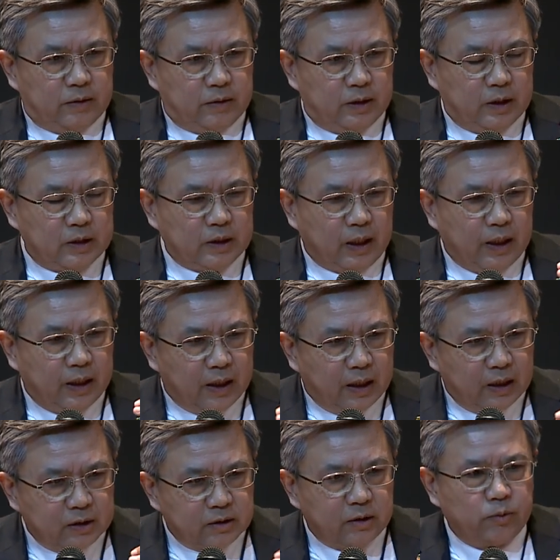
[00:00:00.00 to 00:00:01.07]
there's a
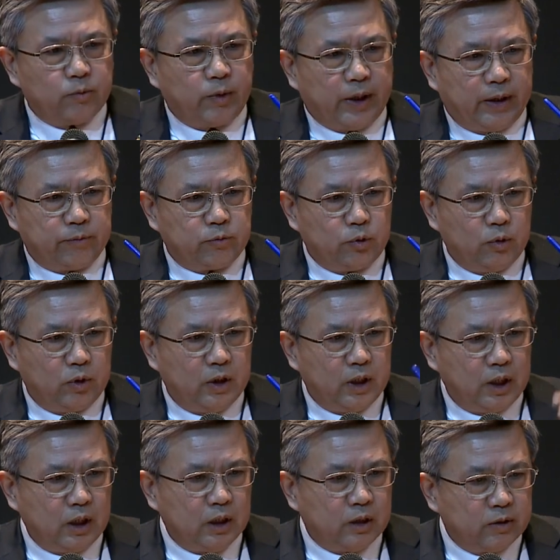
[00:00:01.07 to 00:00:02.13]
lesson we have to
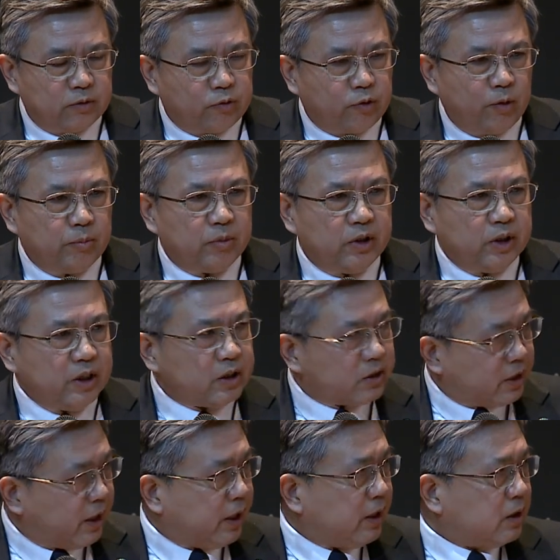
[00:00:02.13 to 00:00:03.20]
learn from this
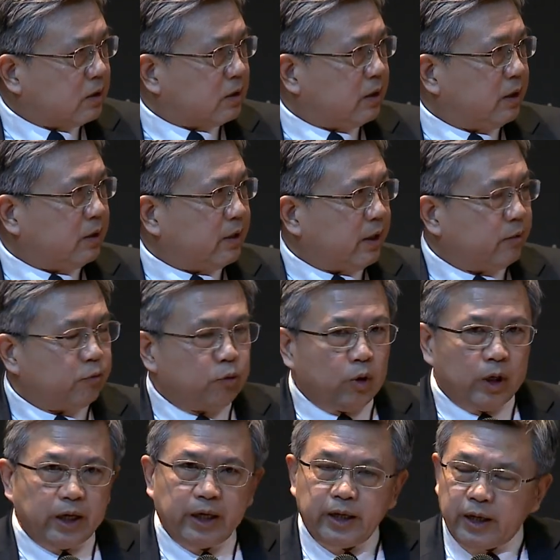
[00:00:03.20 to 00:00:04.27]
case, is that for
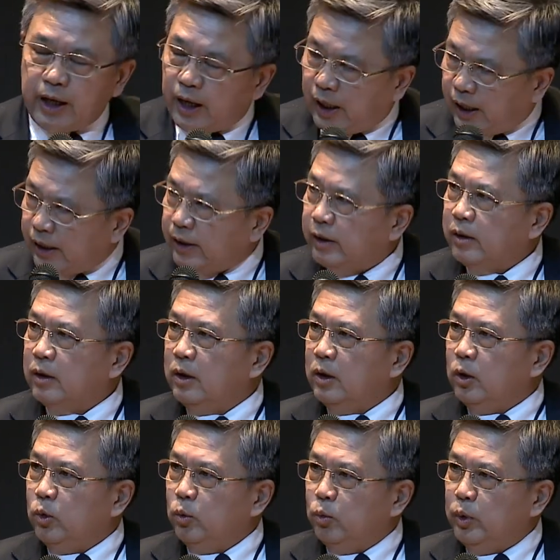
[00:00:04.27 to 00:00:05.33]
AI,
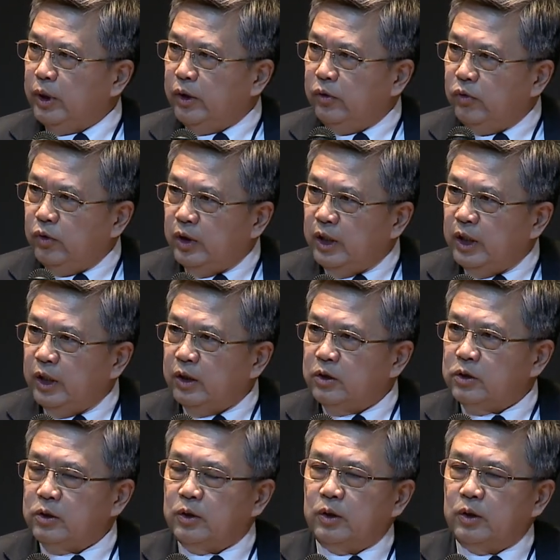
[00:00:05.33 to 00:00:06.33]
we need